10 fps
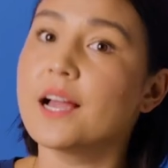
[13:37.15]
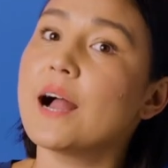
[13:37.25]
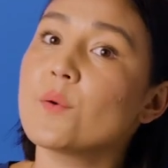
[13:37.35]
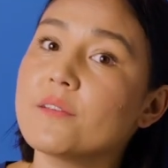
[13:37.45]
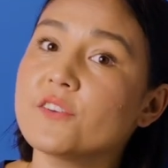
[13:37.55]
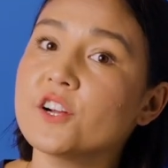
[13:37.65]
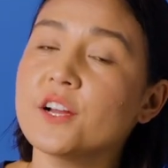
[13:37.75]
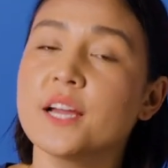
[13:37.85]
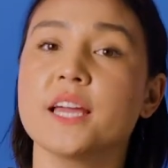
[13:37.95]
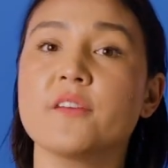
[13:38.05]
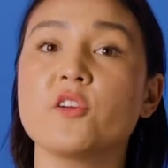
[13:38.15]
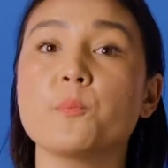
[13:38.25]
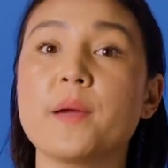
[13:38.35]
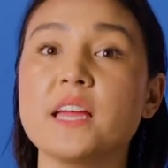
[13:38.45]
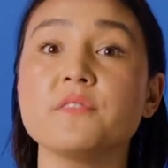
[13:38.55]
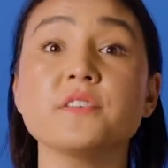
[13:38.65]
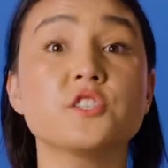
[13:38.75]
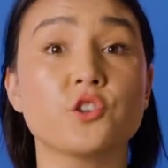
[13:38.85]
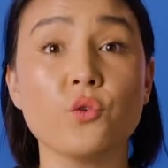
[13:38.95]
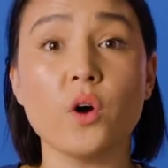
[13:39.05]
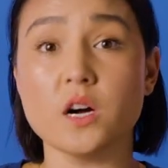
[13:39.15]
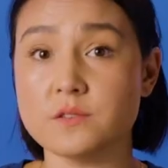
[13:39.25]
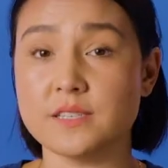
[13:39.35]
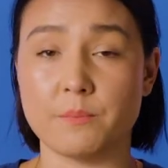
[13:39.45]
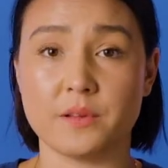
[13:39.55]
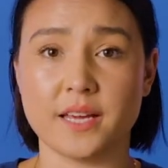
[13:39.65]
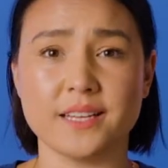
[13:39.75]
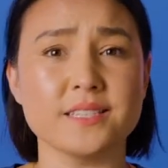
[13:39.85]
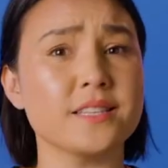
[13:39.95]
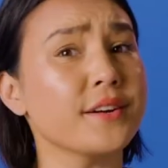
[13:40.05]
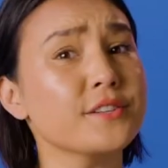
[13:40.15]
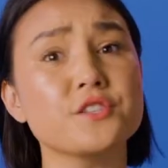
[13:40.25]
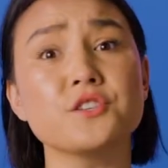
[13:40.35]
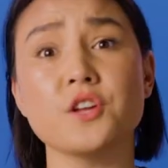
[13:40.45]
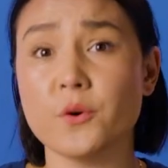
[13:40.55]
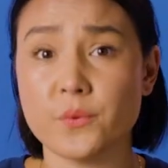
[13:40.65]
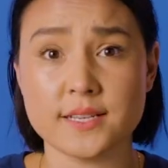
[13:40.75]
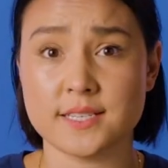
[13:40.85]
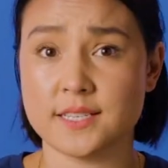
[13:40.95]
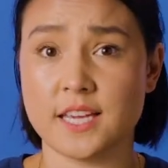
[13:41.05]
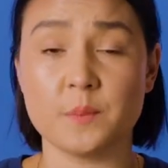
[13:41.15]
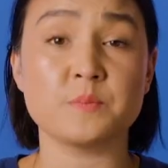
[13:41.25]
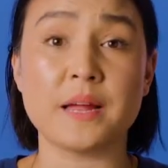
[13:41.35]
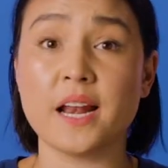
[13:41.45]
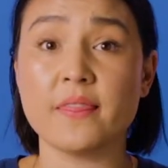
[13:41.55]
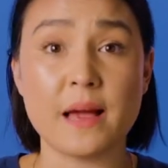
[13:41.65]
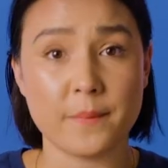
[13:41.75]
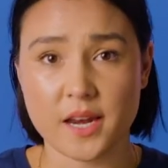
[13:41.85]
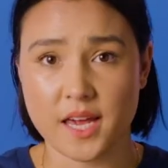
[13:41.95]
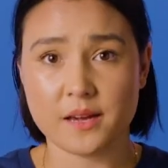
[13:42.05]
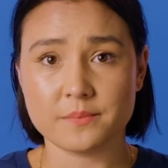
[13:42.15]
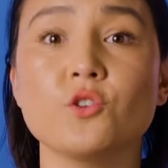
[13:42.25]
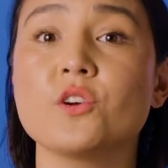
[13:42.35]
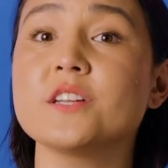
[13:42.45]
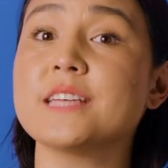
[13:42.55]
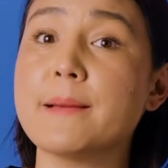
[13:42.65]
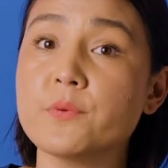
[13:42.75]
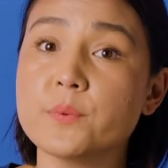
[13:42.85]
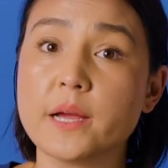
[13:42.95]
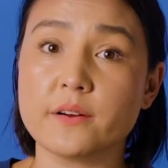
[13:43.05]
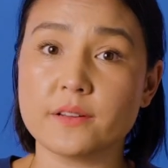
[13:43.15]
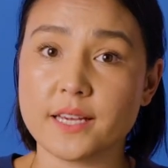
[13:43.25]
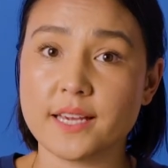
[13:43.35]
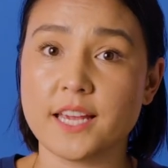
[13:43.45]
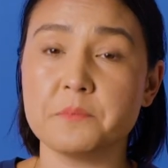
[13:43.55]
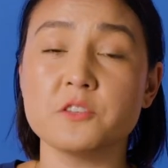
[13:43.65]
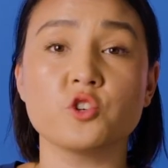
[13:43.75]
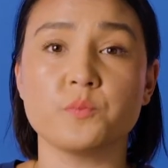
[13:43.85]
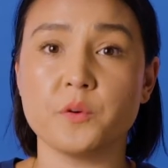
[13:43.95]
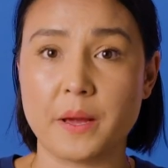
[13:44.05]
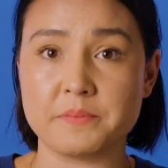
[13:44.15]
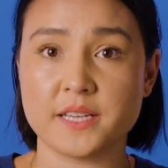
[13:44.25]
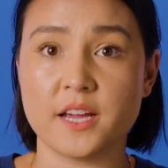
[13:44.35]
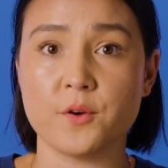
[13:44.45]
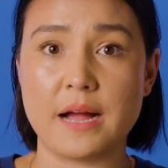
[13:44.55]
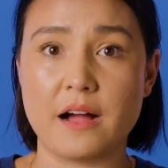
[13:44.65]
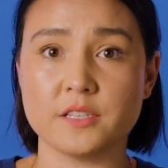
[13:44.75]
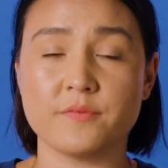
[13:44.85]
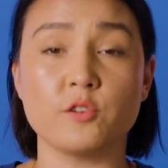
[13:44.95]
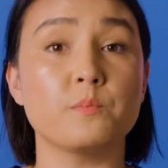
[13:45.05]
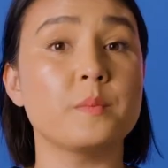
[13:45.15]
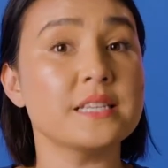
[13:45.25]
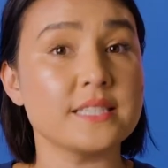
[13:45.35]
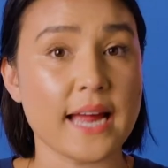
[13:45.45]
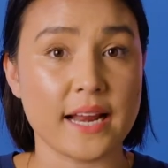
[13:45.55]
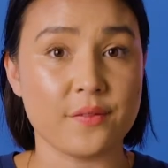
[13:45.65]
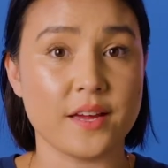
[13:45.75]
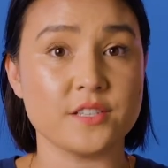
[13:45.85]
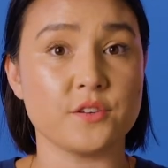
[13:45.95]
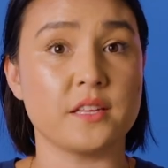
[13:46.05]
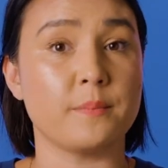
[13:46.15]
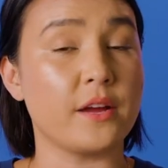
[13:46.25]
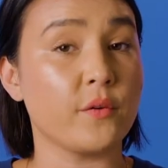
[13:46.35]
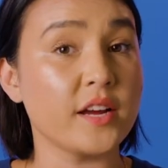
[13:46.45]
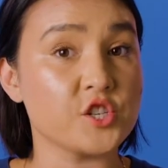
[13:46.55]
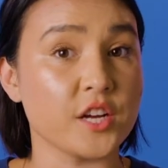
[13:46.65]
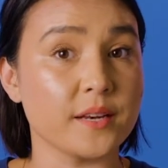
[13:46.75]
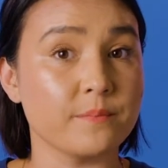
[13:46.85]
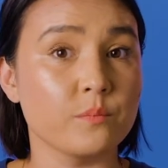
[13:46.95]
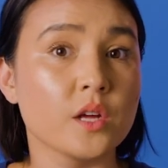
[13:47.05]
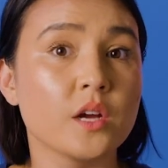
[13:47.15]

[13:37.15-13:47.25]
However, if you're paying for two hosting plans, there's no reason to keep spending that money. You could temporarily keep the Drupal website around if you missed anything during the migration.